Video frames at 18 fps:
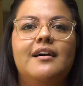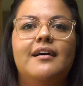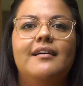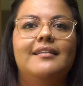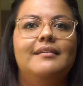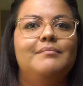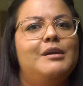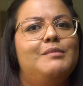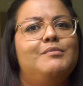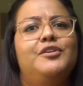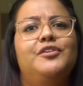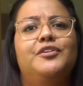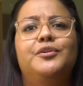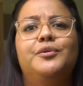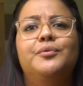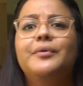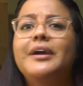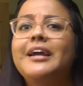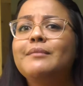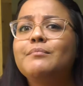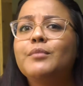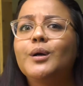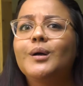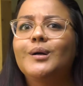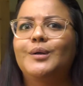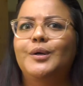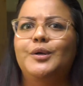on maybe your
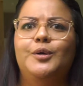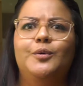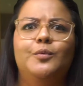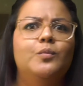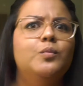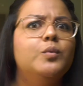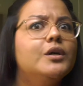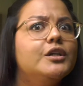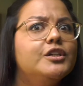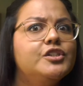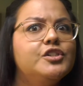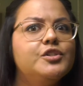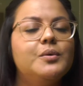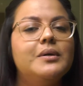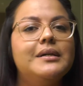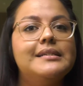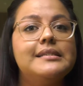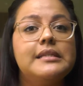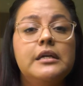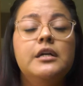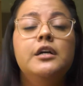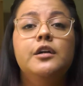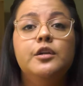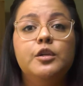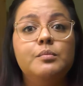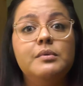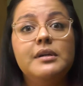grammar or your word choice,
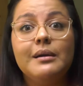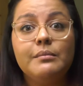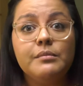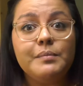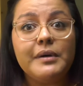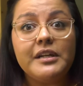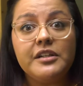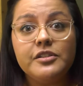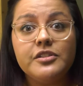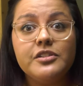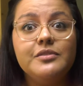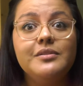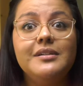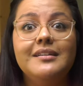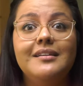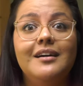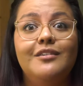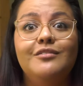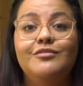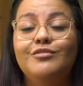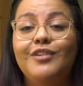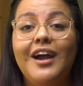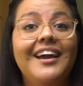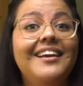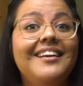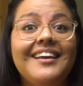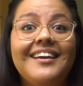you become a better student of
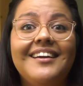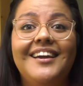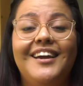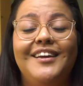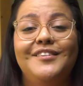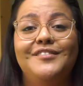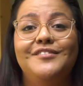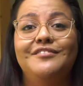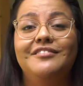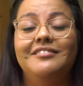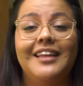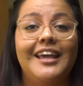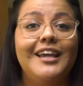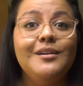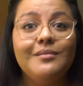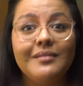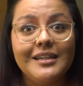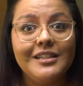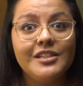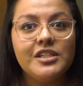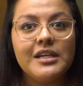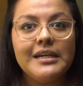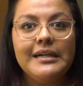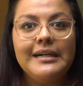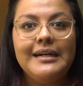writing and of language.